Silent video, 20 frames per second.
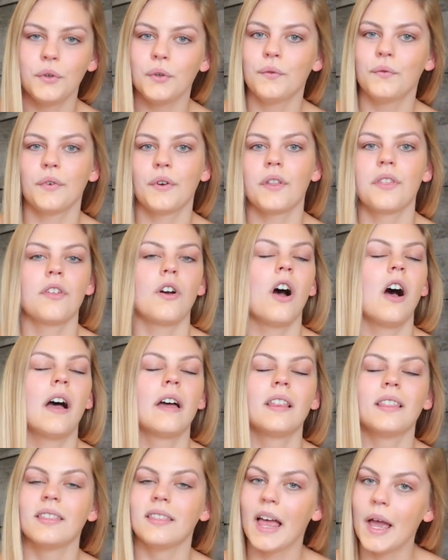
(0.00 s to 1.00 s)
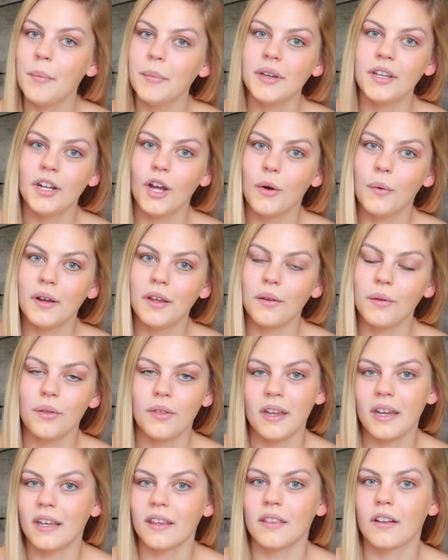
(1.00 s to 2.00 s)
food for thought. Let me know what you
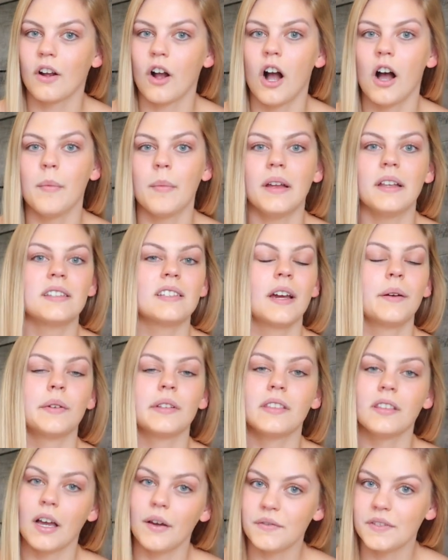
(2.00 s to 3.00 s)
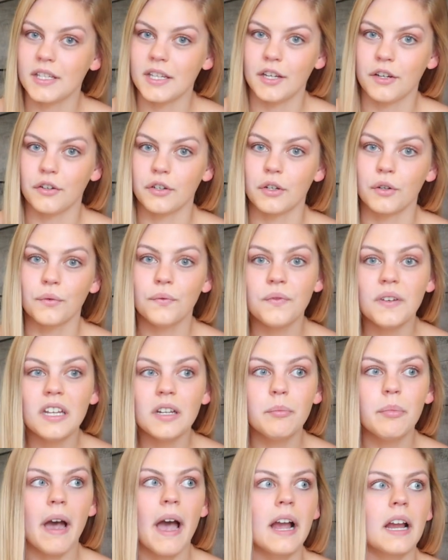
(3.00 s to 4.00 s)
think in the comments. I would love to hear your
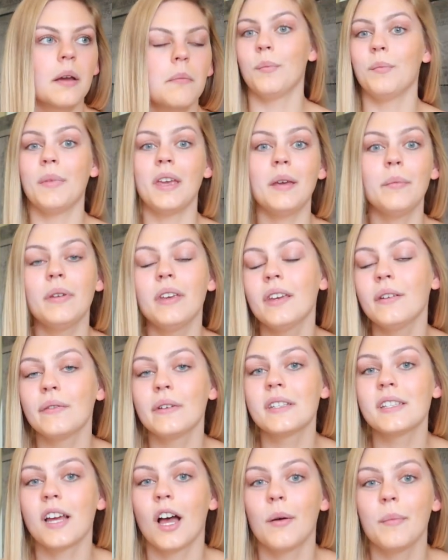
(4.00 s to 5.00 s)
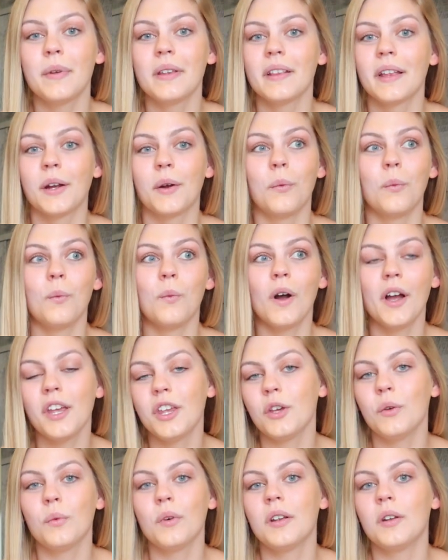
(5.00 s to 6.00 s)
feedback. Maybe even tell me like
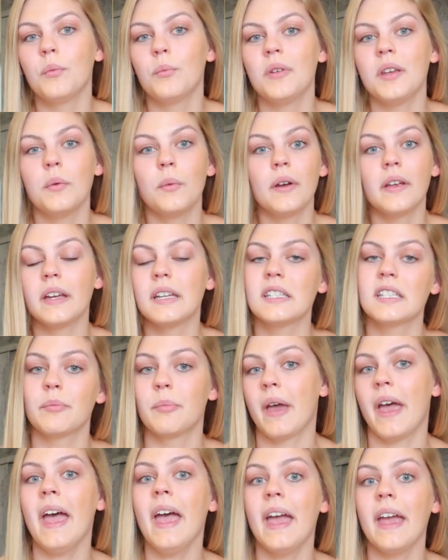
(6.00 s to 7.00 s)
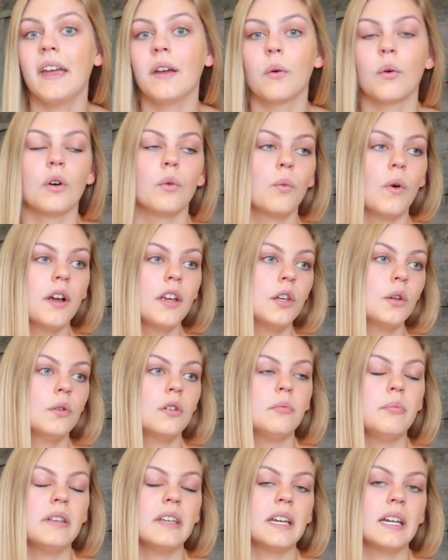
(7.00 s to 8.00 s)
what you would be willing to pay or what you
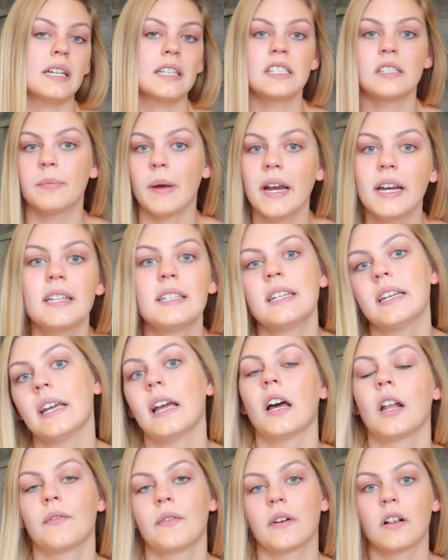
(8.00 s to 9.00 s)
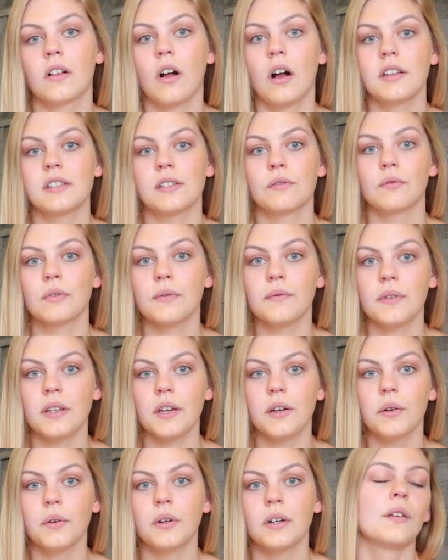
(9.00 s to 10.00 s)
would be expecting out of a closet
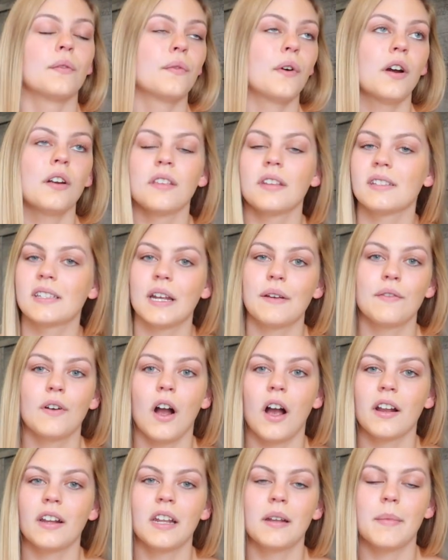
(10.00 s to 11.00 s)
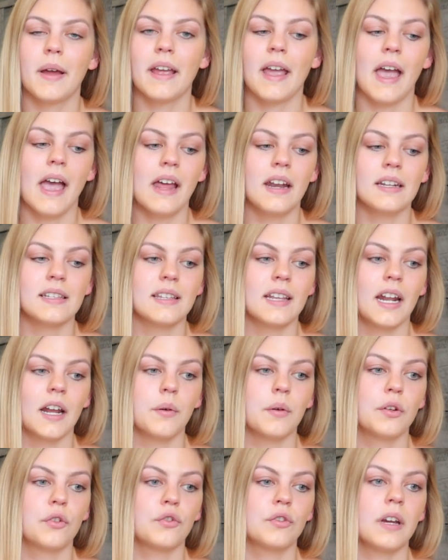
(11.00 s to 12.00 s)
review. The farthest I've gotten in my head is that
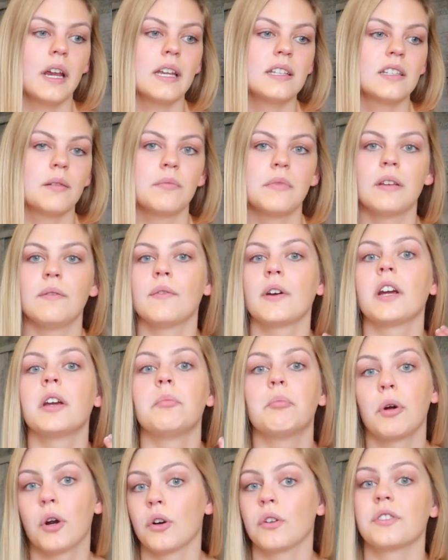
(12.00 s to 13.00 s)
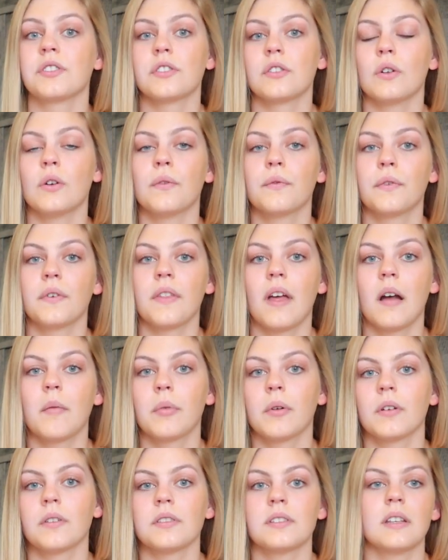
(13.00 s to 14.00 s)
I would create something very personal for
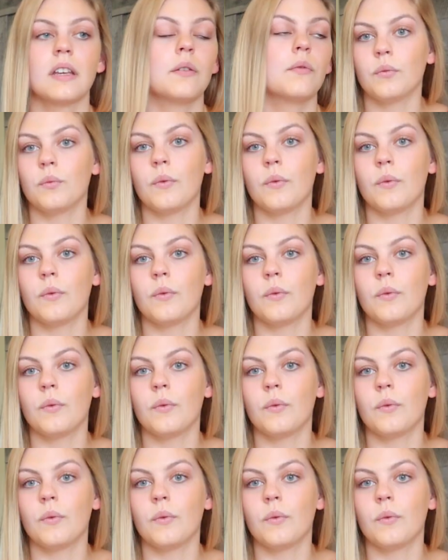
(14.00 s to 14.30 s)
that person,